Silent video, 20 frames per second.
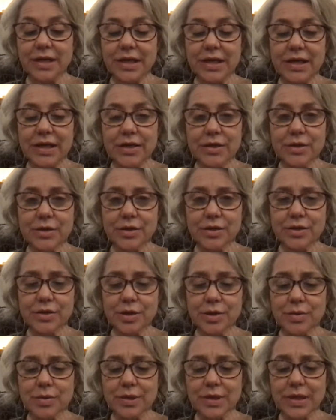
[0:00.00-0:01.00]
It looks
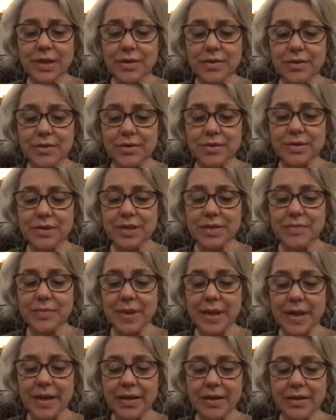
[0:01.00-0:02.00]
so little, said
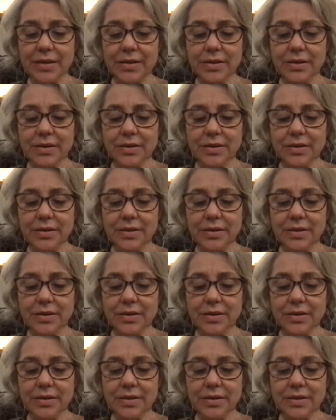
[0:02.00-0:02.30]
Meg.